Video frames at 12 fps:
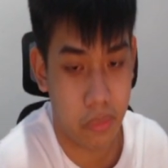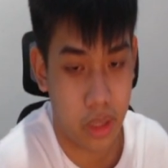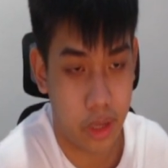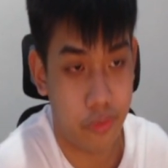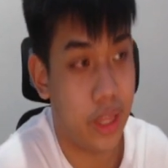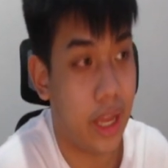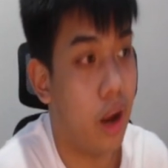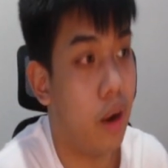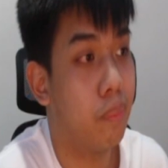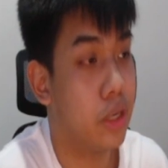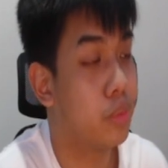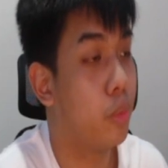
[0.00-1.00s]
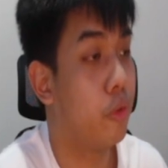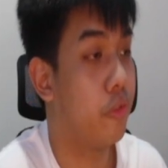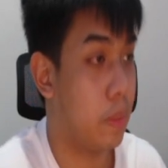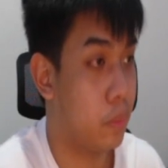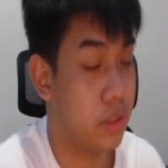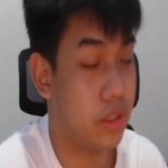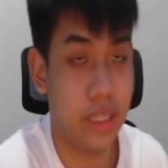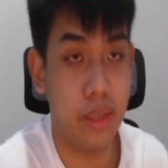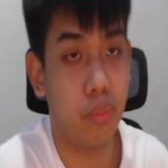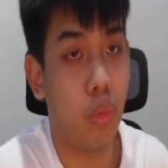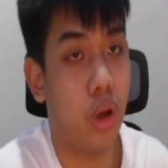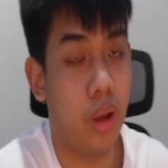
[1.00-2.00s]
if they are much more famous, then
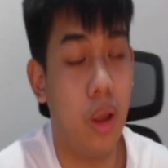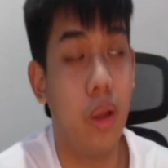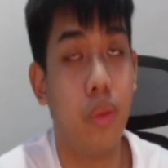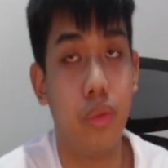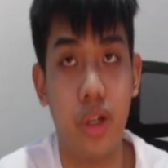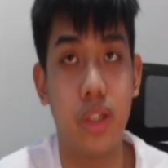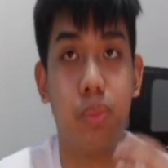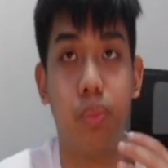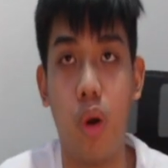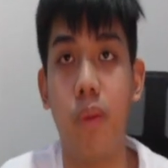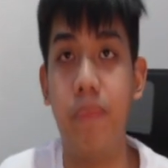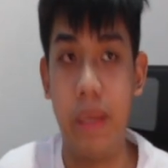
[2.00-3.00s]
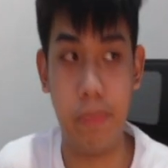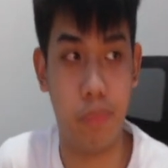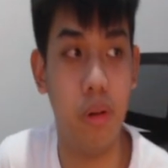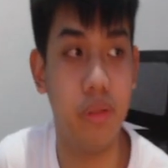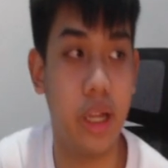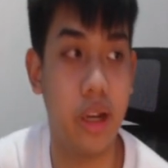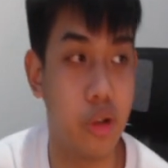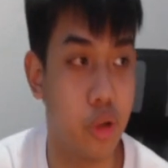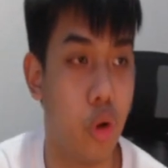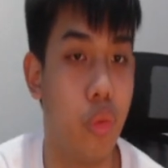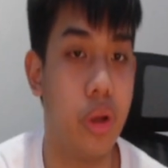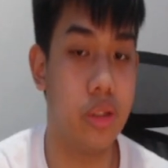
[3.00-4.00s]
there's more people that are
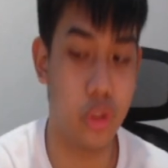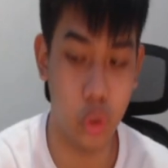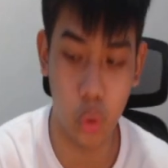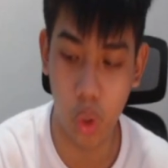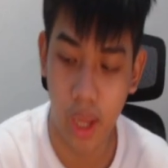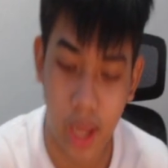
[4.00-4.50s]
going to